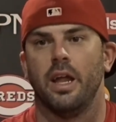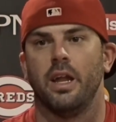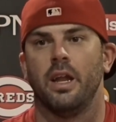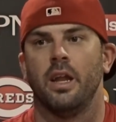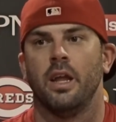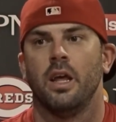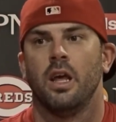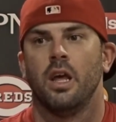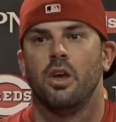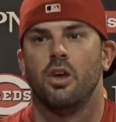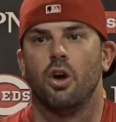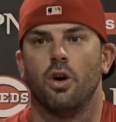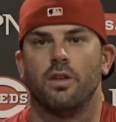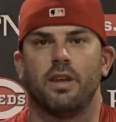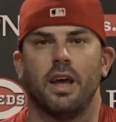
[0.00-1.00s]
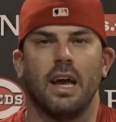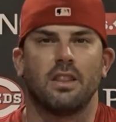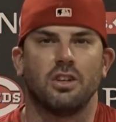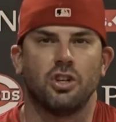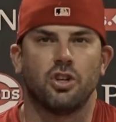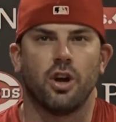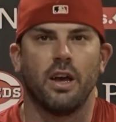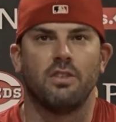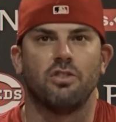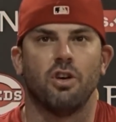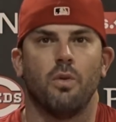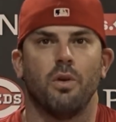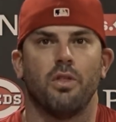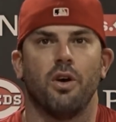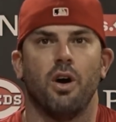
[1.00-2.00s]
and you know attack the strike
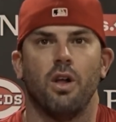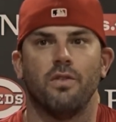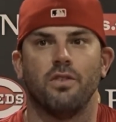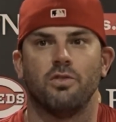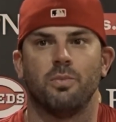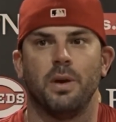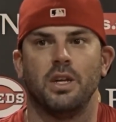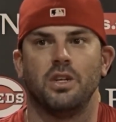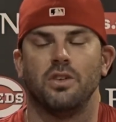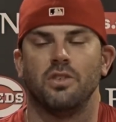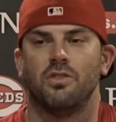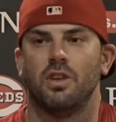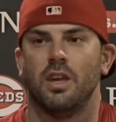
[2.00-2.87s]
zone with all of his pitches.